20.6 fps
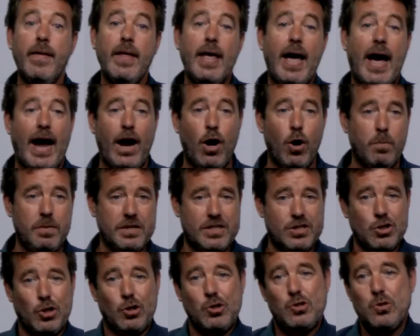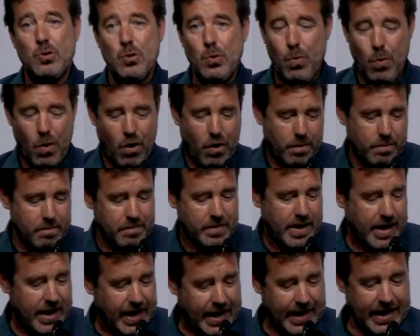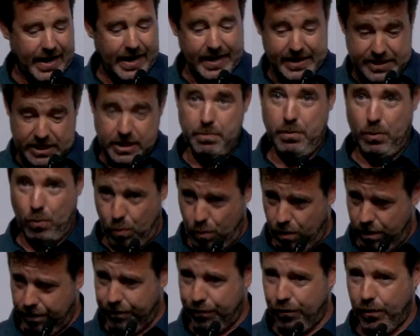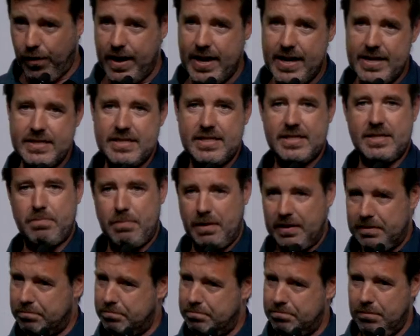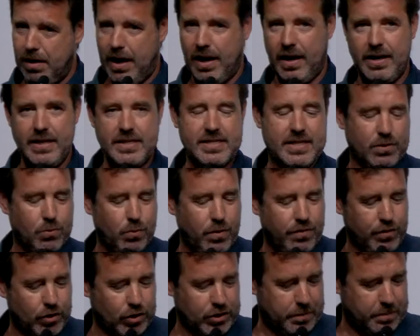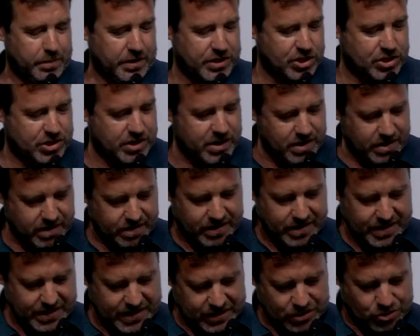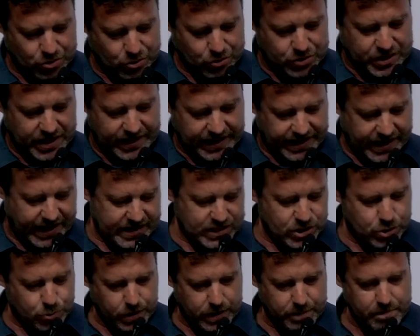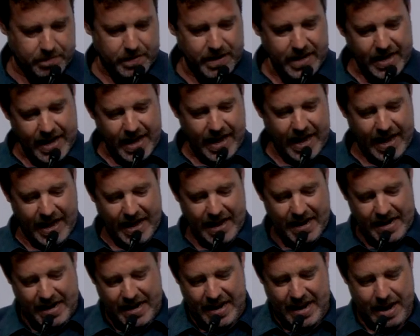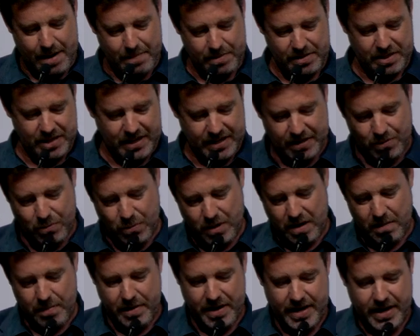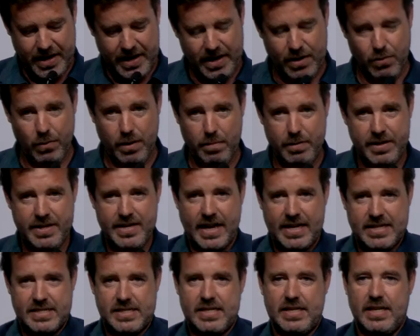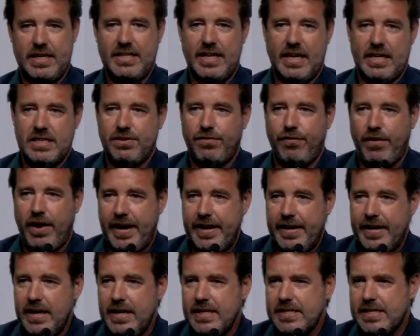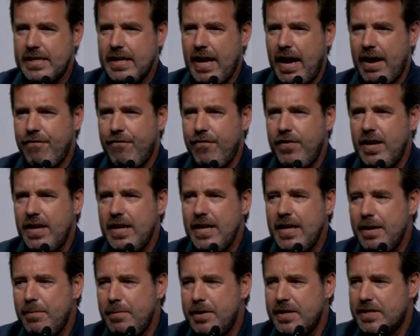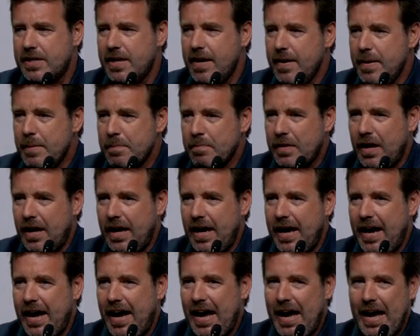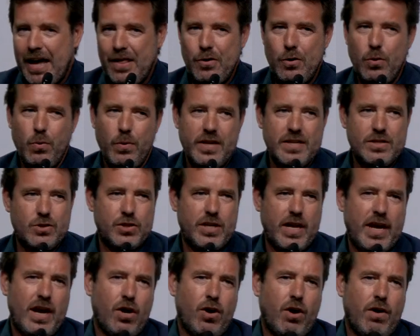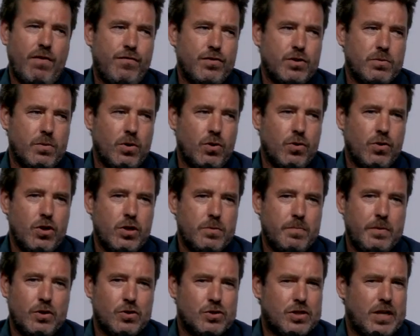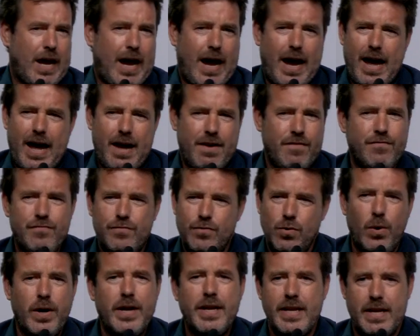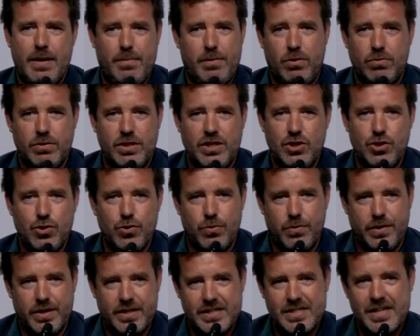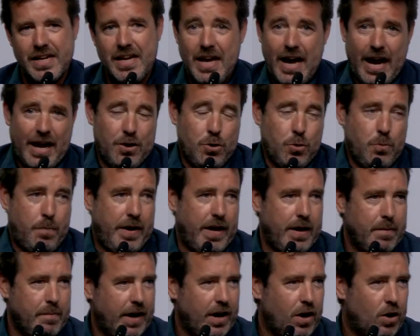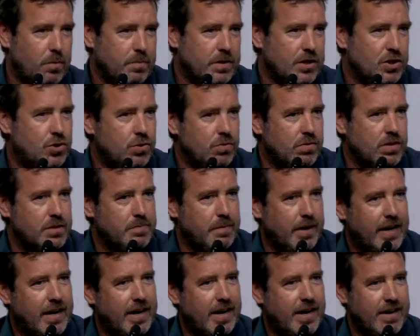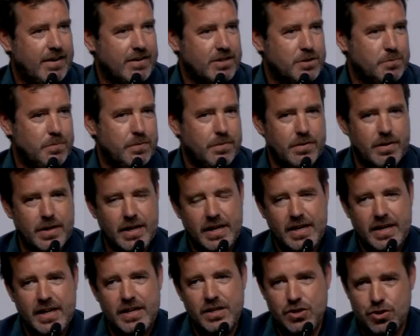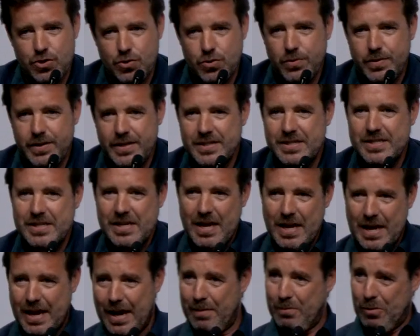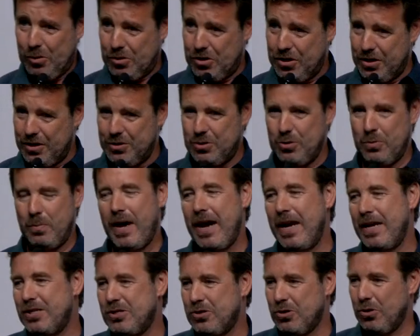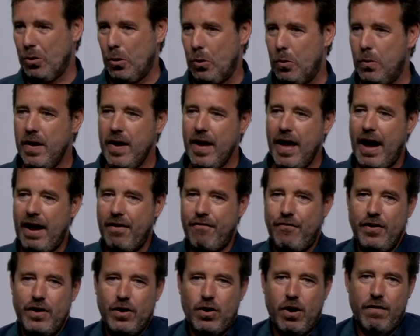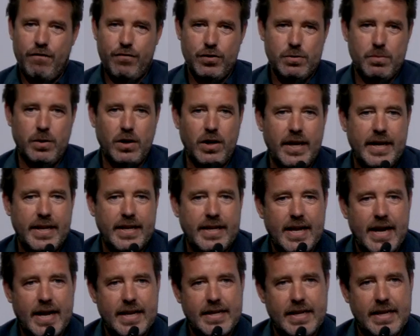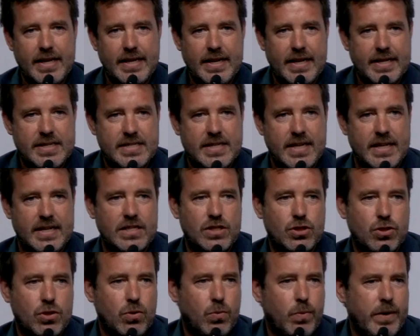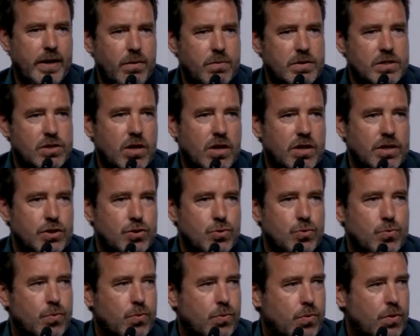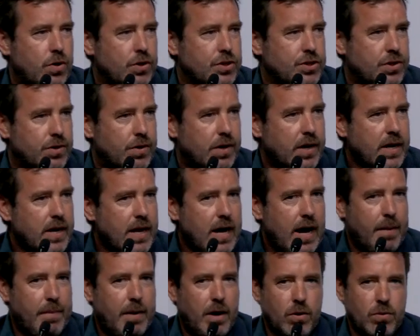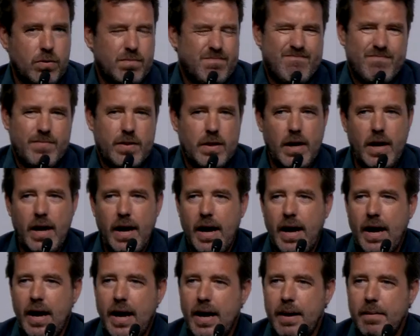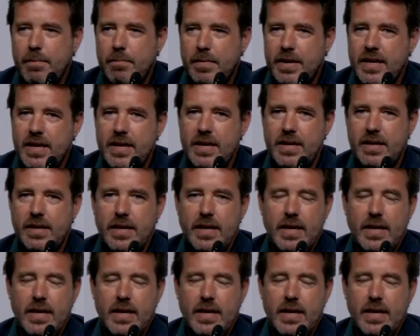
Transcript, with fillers: I hope it's not too warm. Uh, it's even warm for us, but well, listen, we've got the beach there, so take a nice swim and everything will be, will be just, just fine. Listen, I feel a little bit, I don't know whether to say uncomfortable or not, because I've no idea about insurance. I do pay my home insurance, my car insurance. I'm not here to buy, so I feel comfortable in that, in that sense. So when I was talking to Roger about uh, me,